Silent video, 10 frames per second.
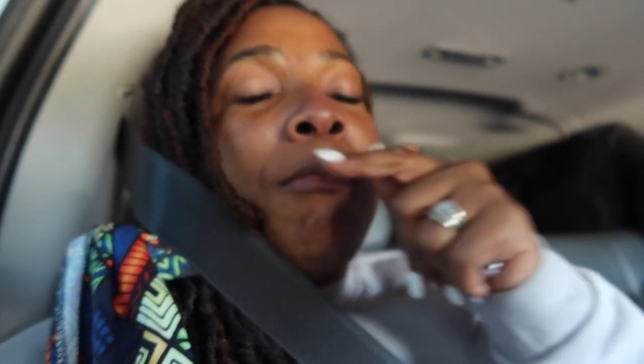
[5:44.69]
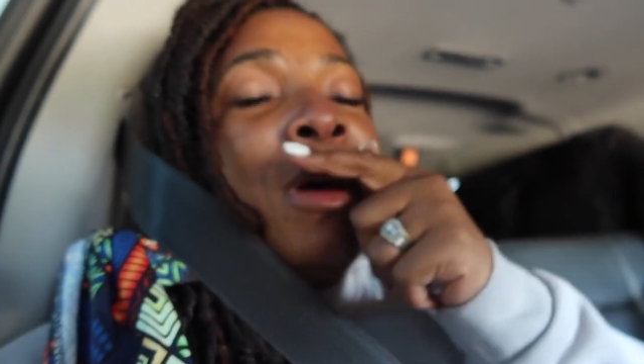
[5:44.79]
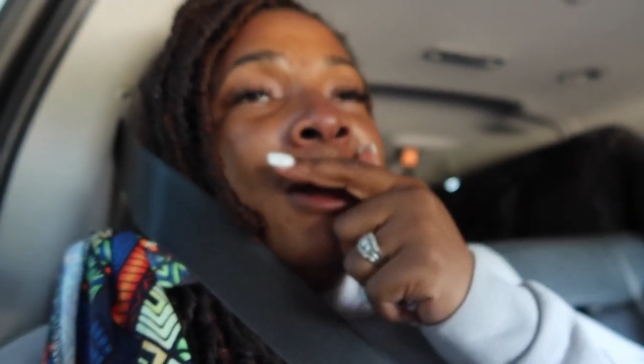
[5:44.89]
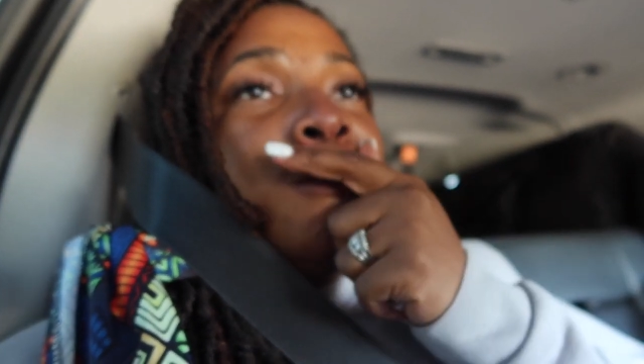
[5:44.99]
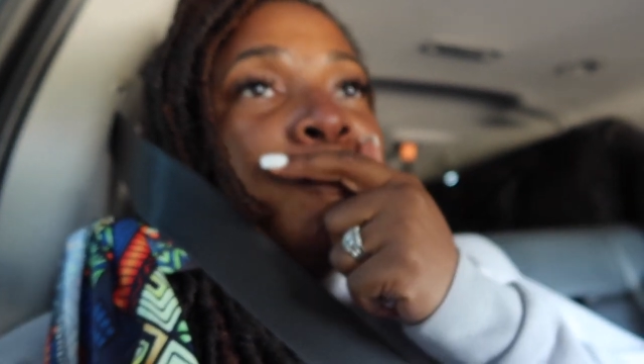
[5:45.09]

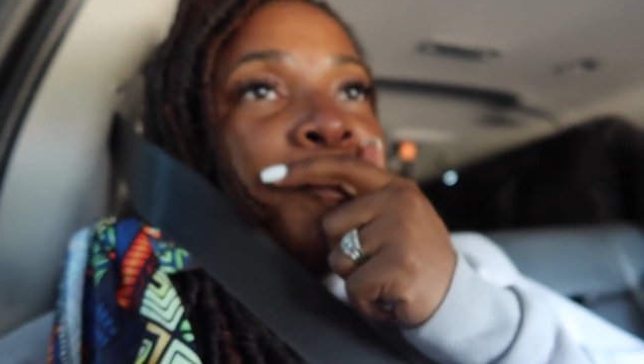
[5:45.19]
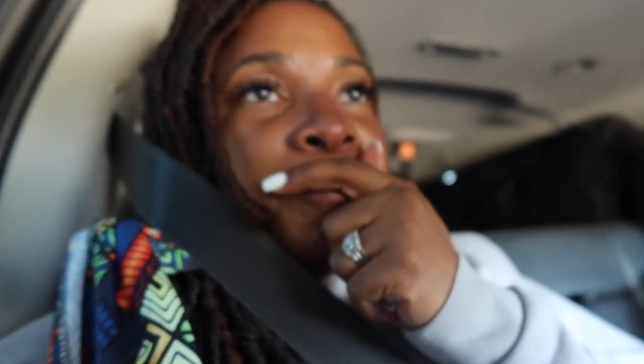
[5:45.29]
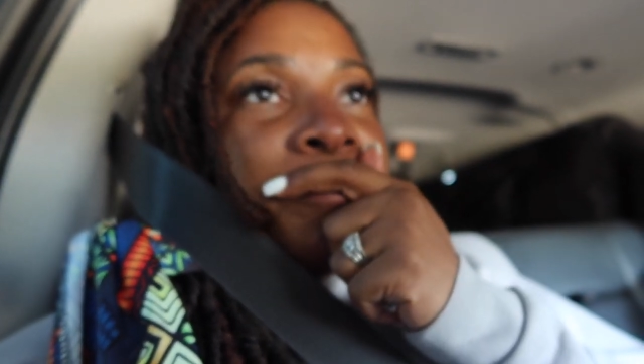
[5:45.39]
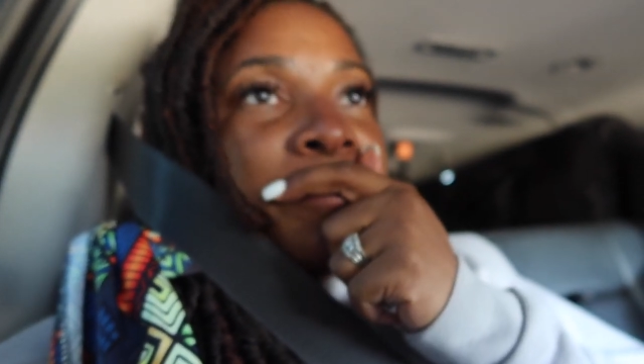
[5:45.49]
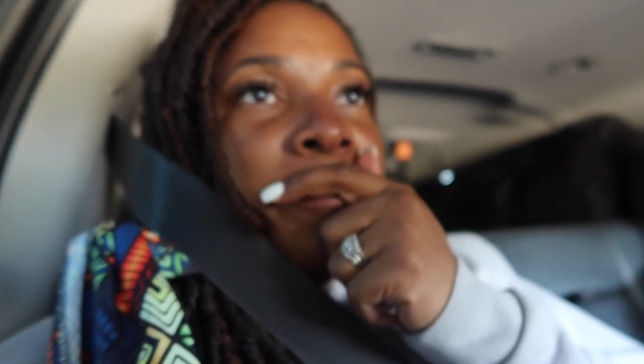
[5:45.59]
but
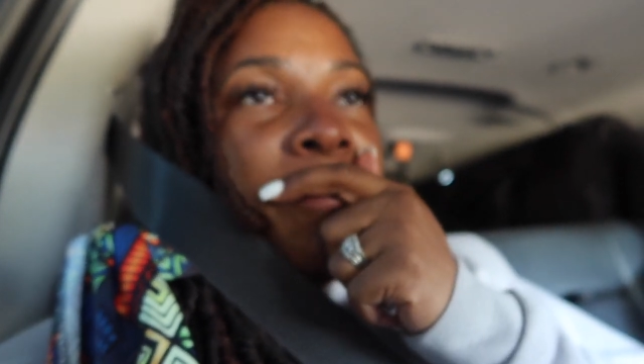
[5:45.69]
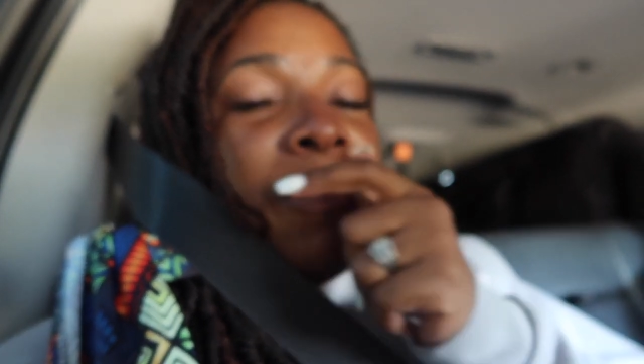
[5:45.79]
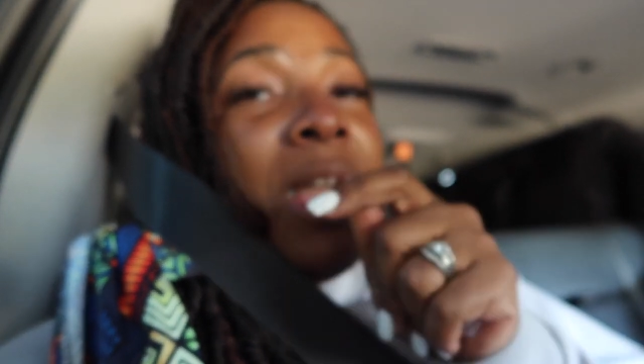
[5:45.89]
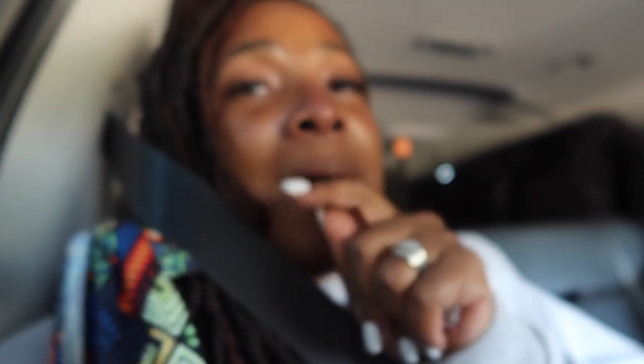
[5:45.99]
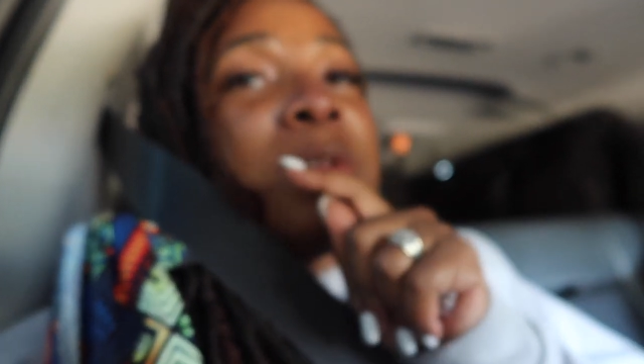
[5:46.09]

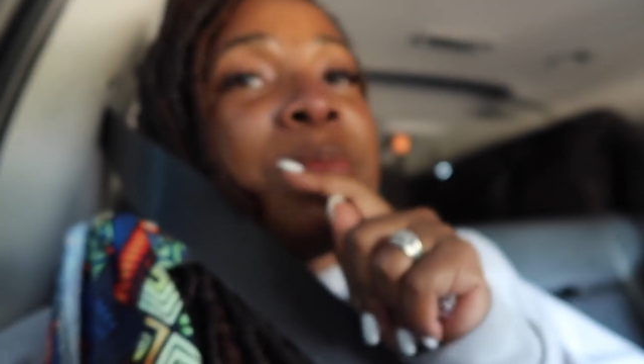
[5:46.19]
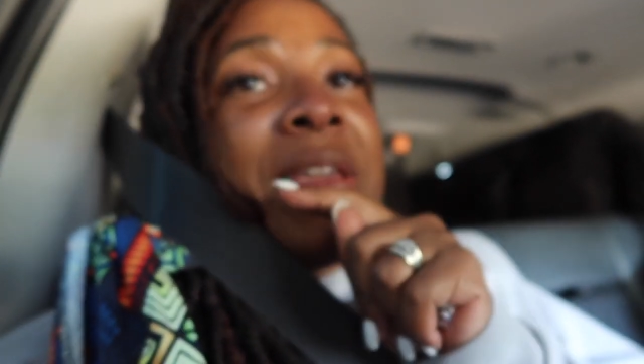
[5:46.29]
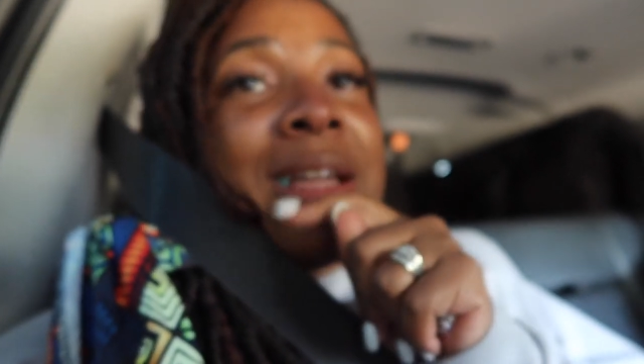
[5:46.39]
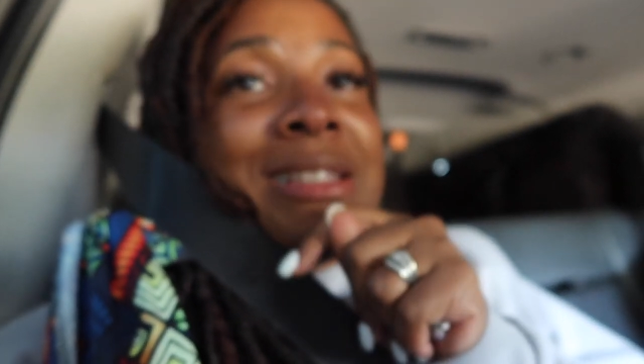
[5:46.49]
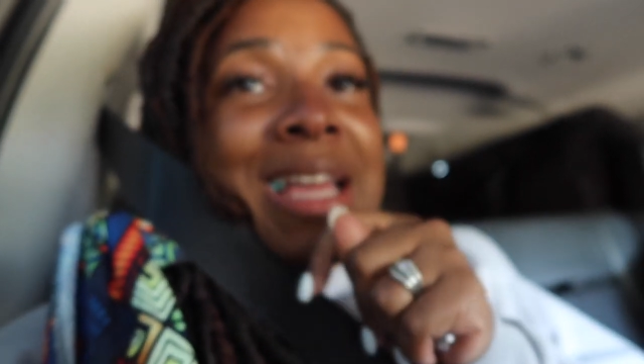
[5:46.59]
I was
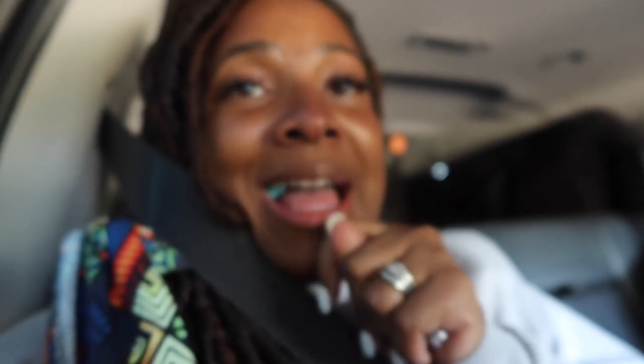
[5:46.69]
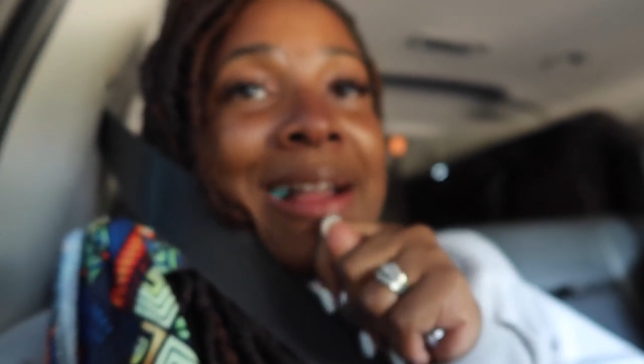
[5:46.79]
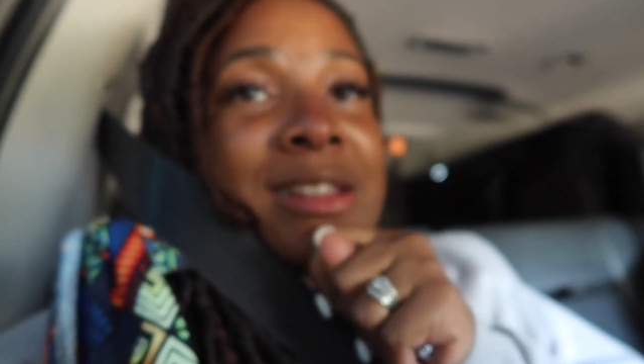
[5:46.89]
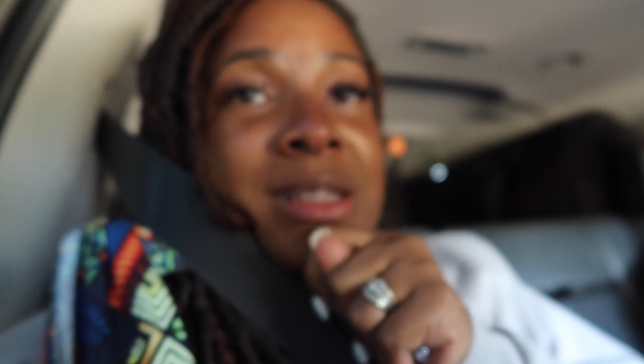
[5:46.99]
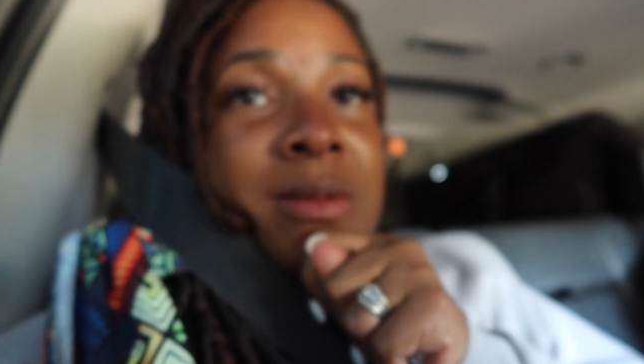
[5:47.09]
being attacked